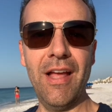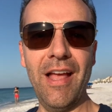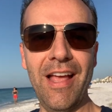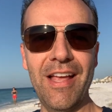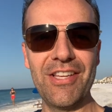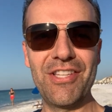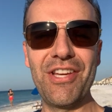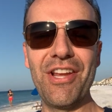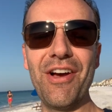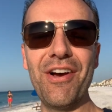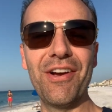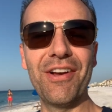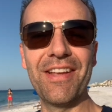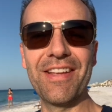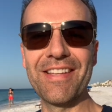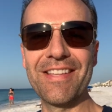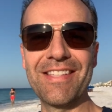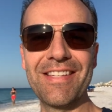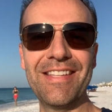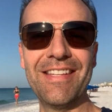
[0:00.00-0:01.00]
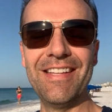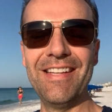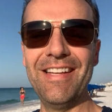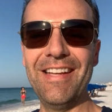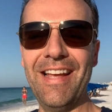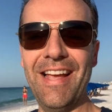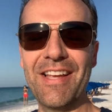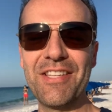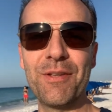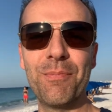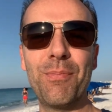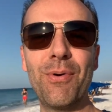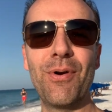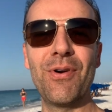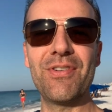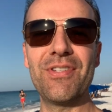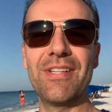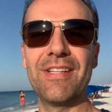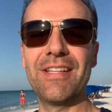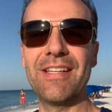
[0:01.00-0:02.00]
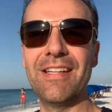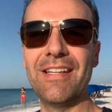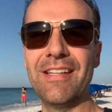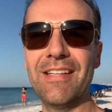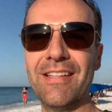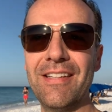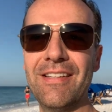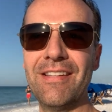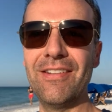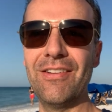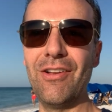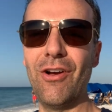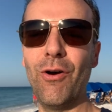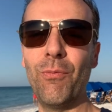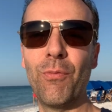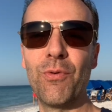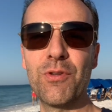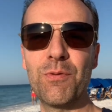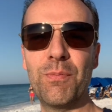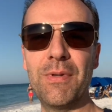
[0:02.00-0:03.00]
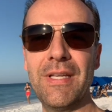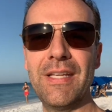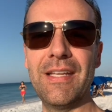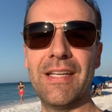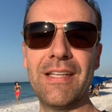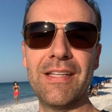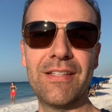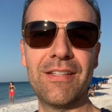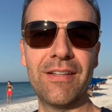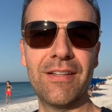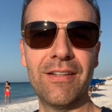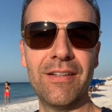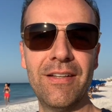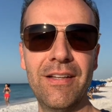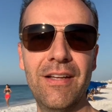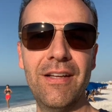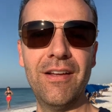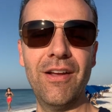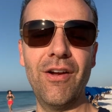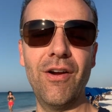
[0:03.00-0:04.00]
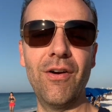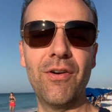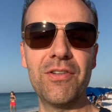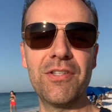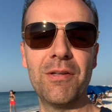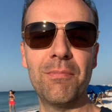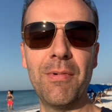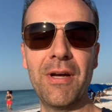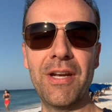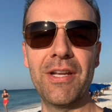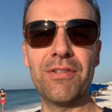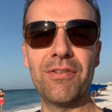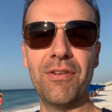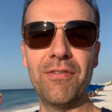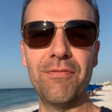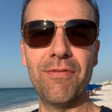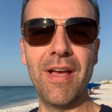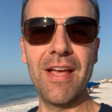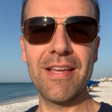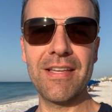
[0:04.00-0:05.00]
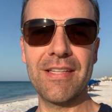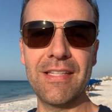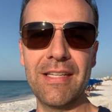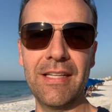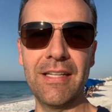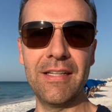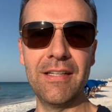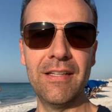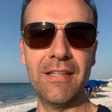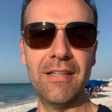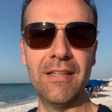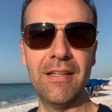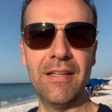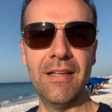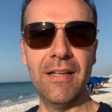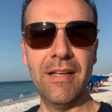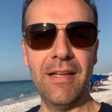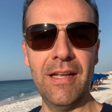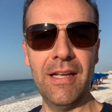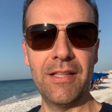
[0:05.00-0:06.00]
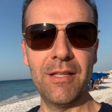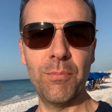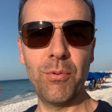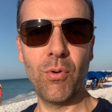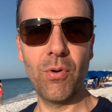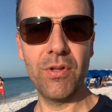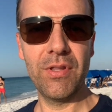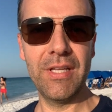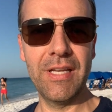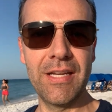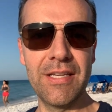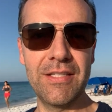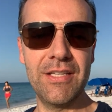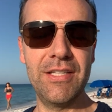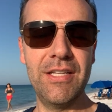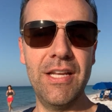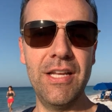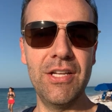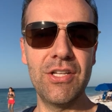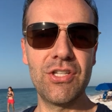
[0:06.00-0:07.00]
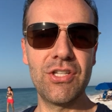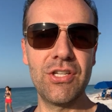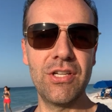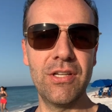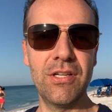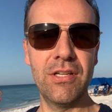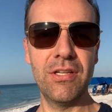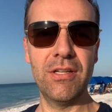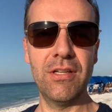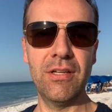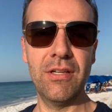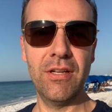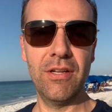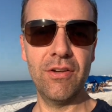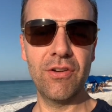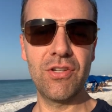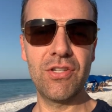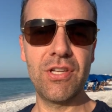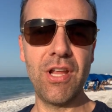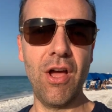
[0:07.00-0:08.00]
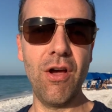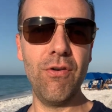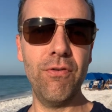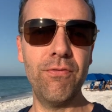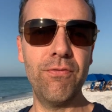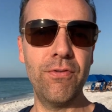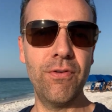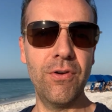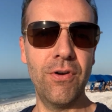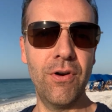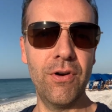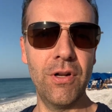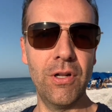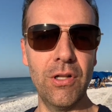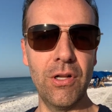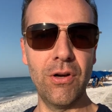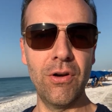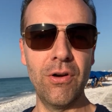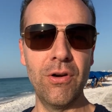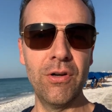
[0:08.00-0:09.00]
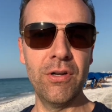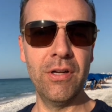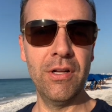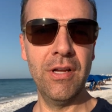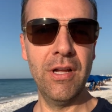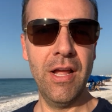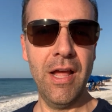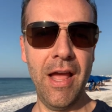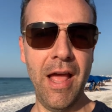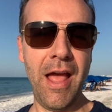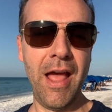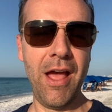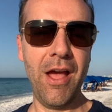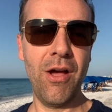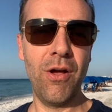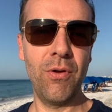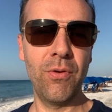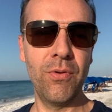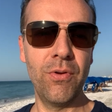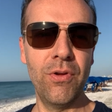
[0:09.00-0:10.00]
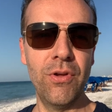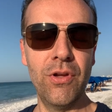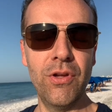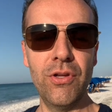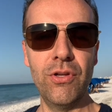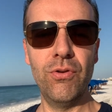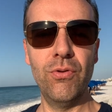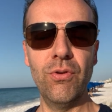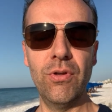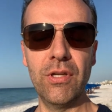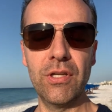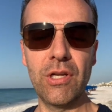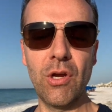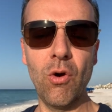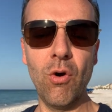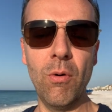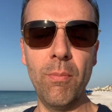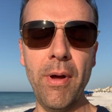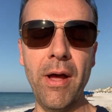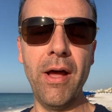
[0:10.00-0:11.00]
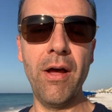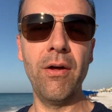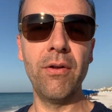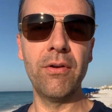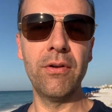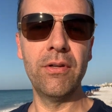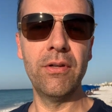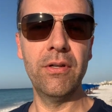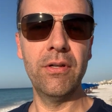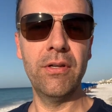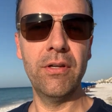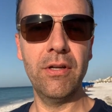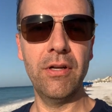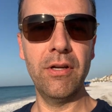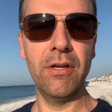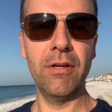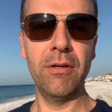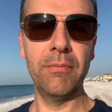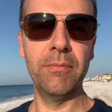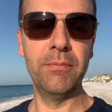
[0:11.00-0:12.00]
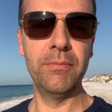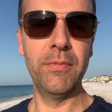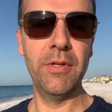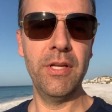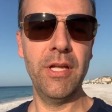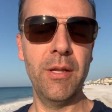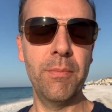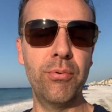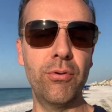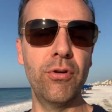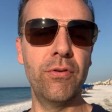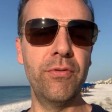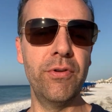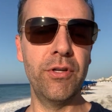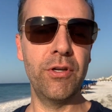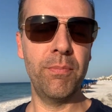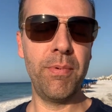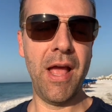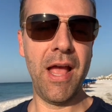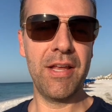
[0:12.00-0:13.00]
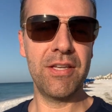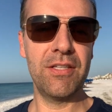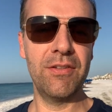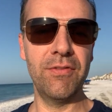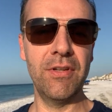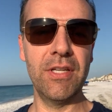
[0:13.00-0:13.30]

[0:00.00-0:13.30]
as young as, as a person can almost begin to earn some money to invest in. An important thing is to teach yourself or to learn how you can go about um, improving your passive